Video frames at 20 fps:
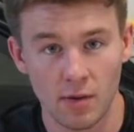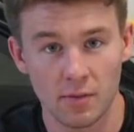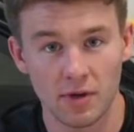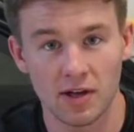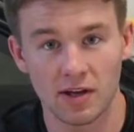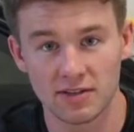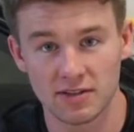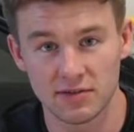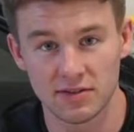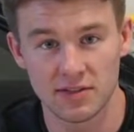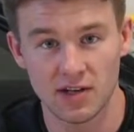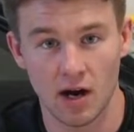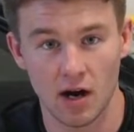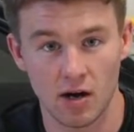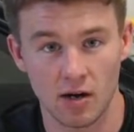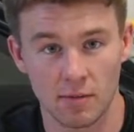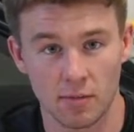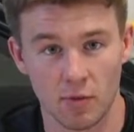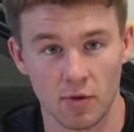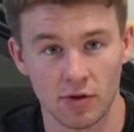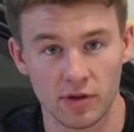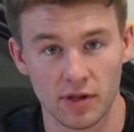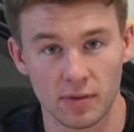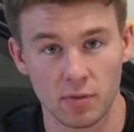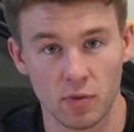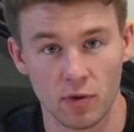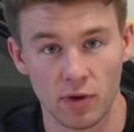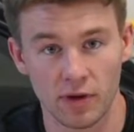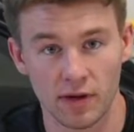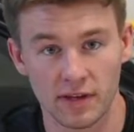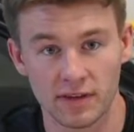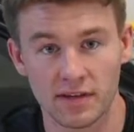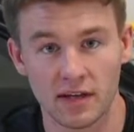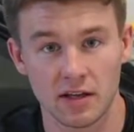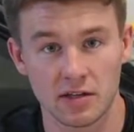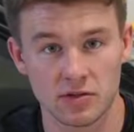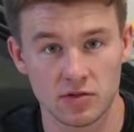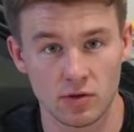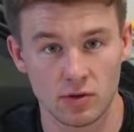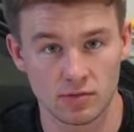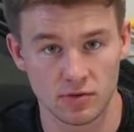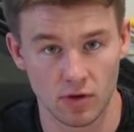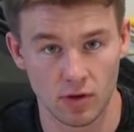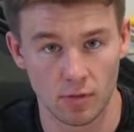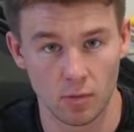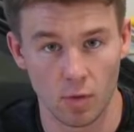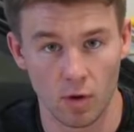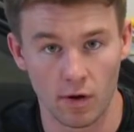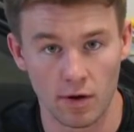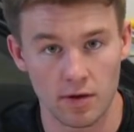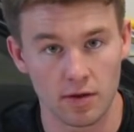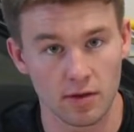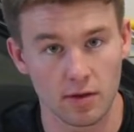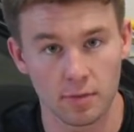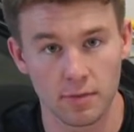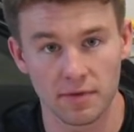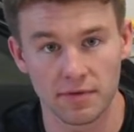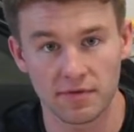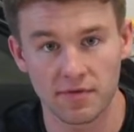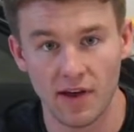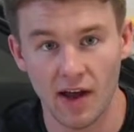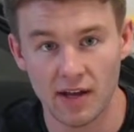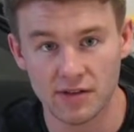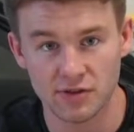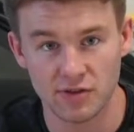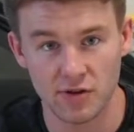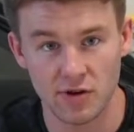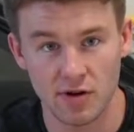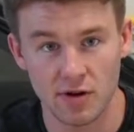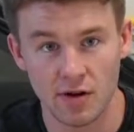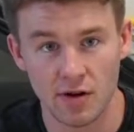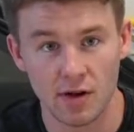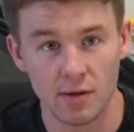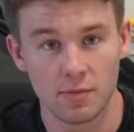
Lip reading: because of its higher boiling point, it tends to absorb water a little bit faster,